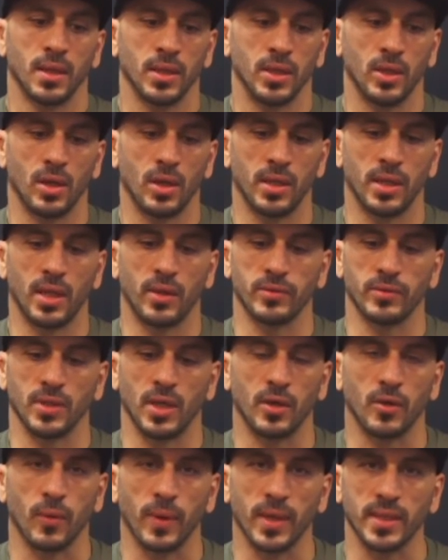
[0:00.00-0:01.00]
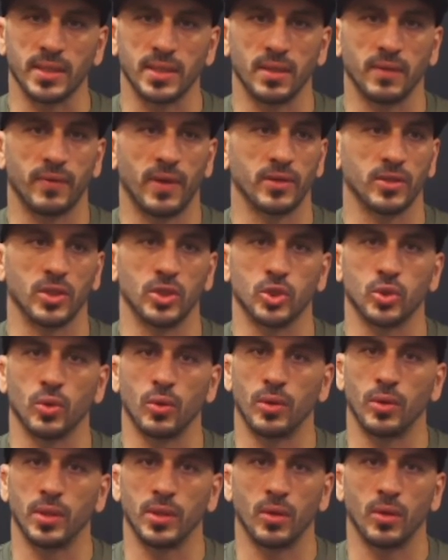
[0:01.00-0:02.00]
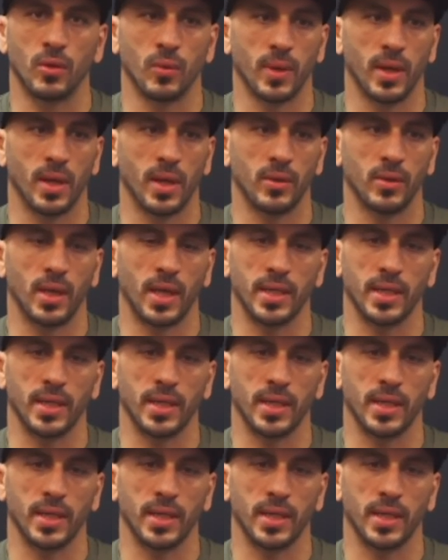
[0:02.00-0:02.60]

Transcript: And I was aggressive. I was controlling the whole round.